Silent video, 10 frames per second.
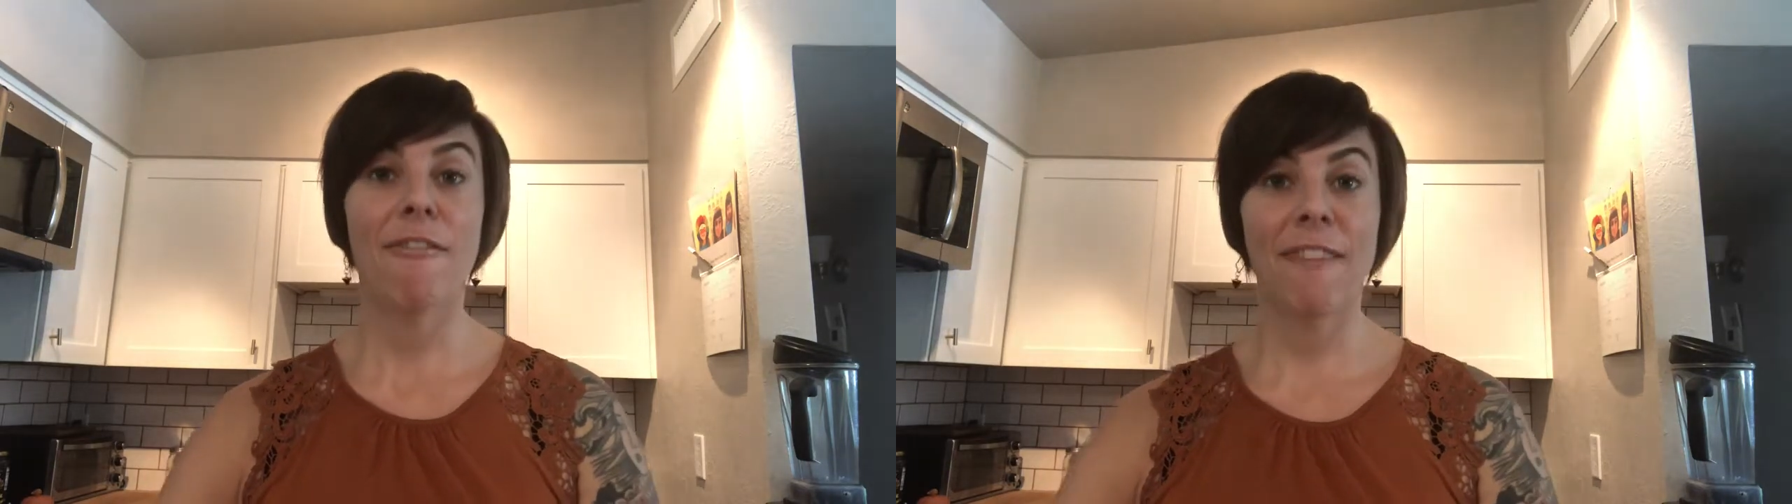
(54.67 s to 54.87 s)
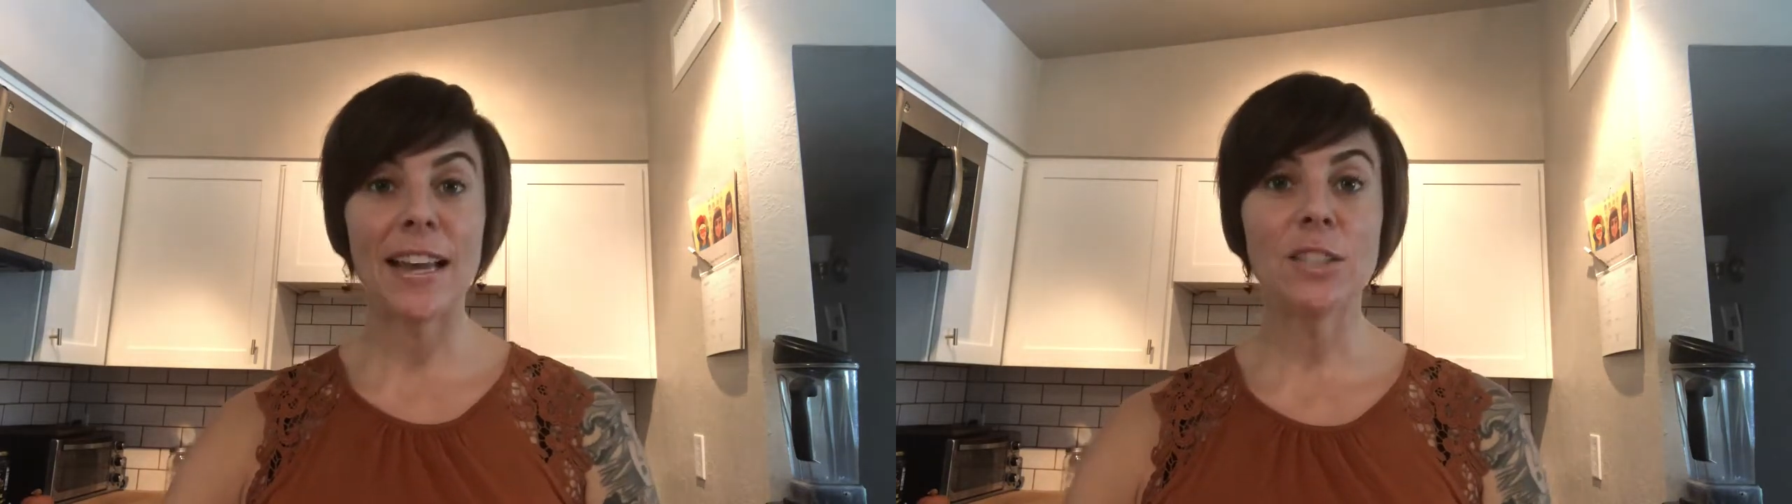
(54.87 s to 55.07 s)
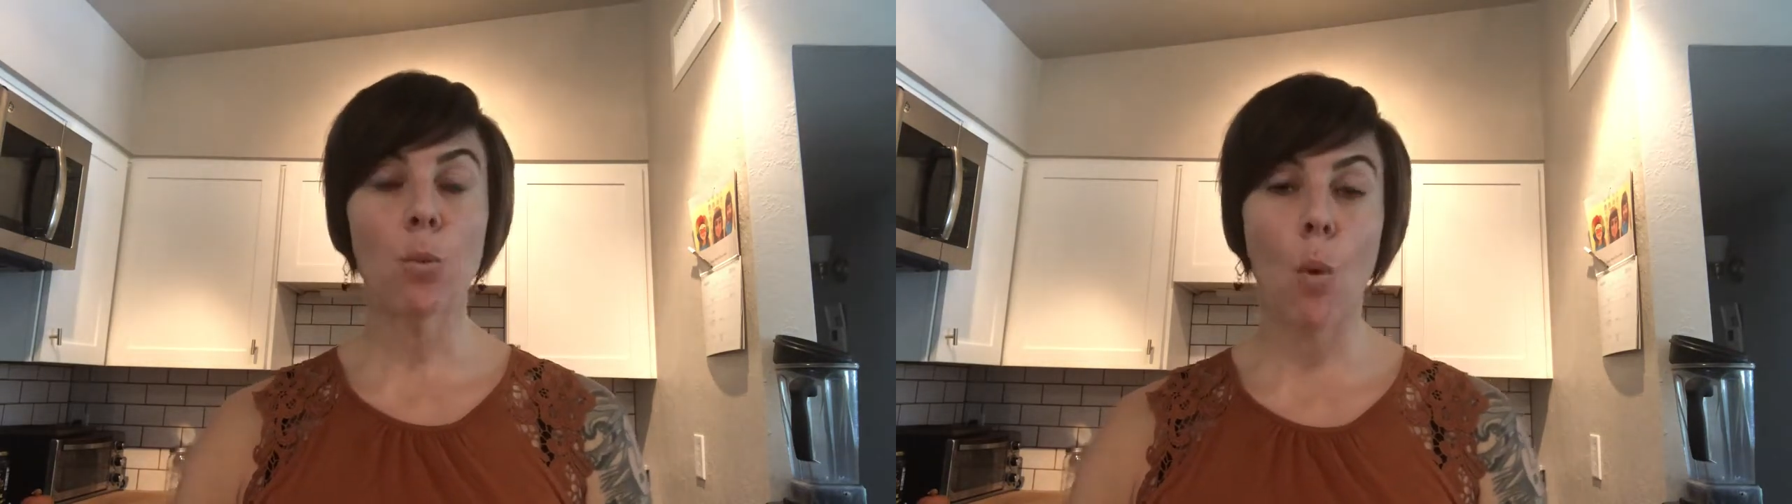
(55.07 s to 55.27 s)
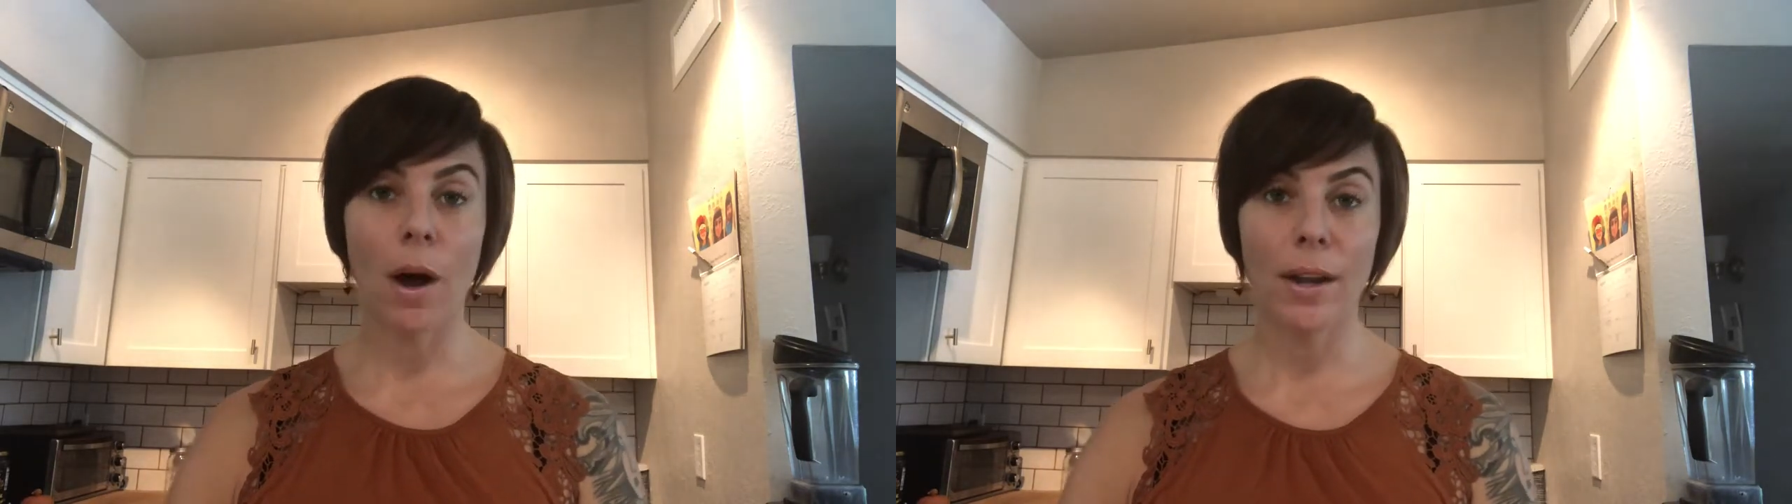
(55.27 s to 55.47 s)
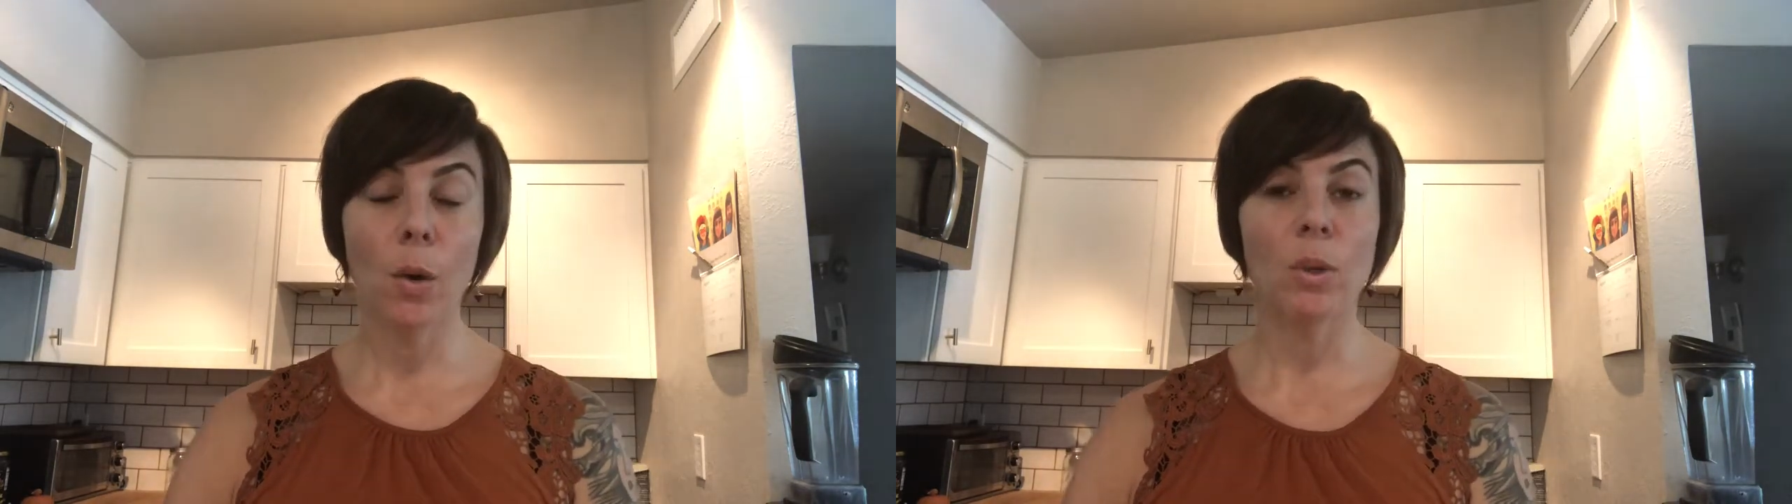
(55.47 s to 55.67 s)
Phase
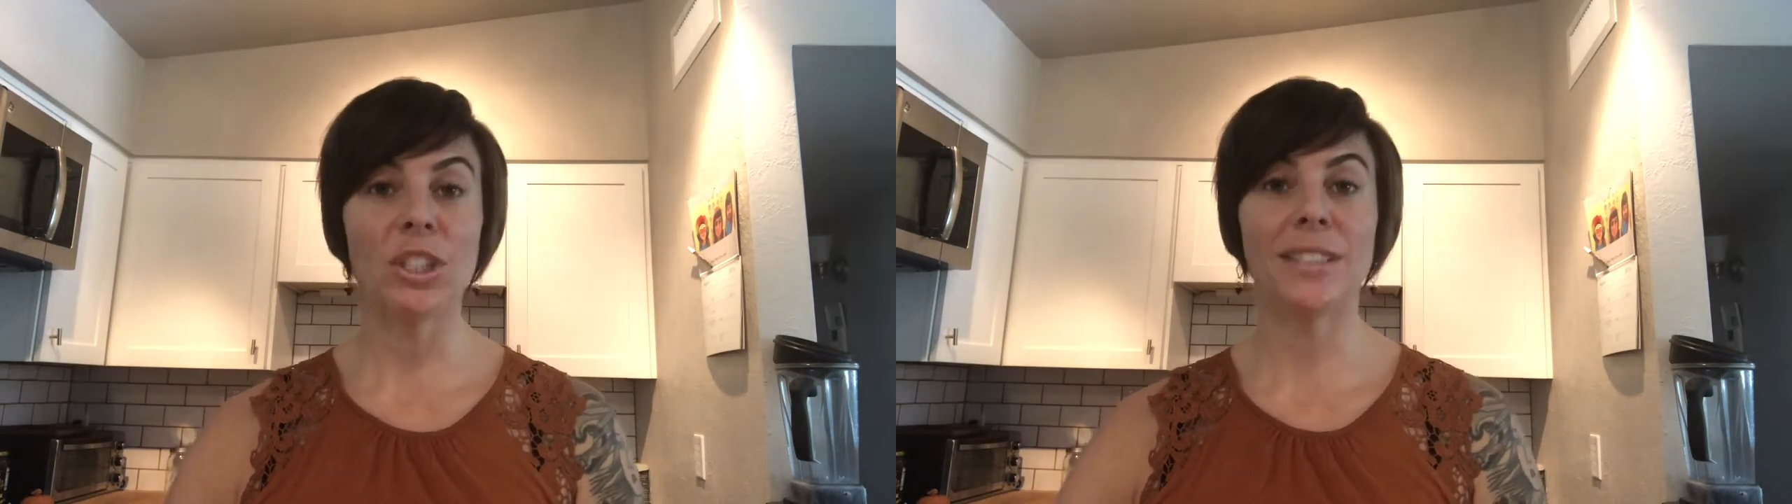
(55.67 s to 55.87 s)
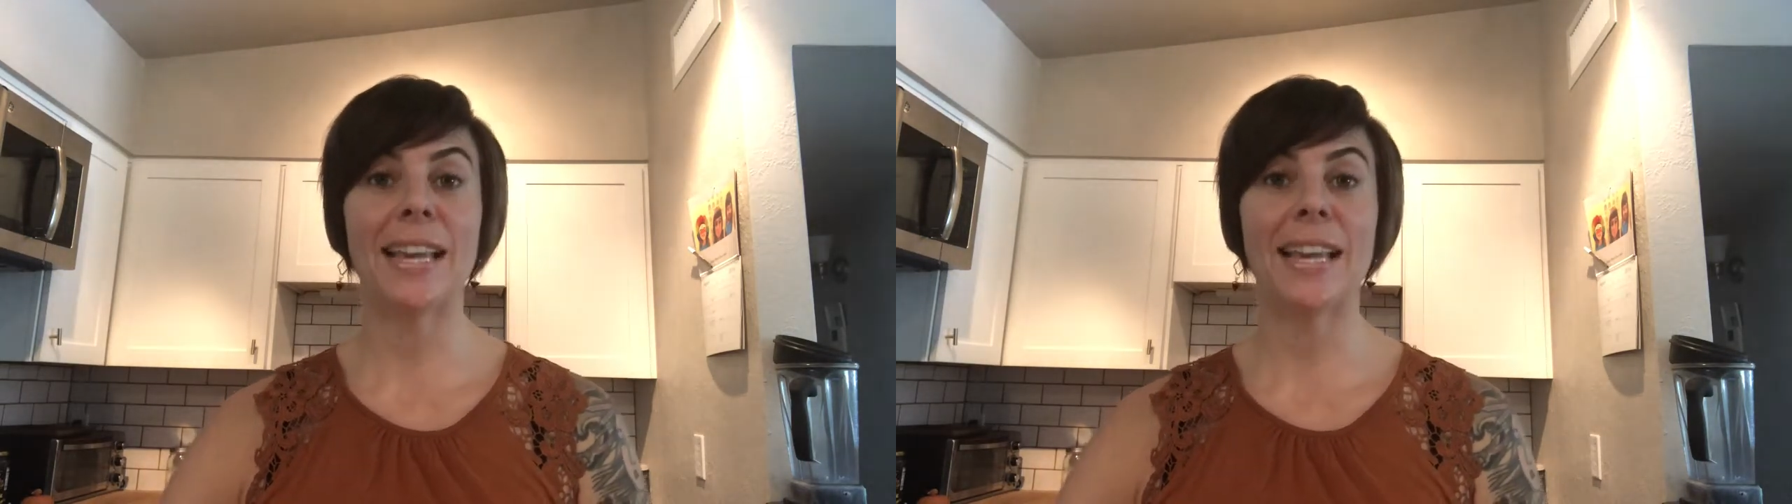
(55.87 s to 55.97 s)
1, which is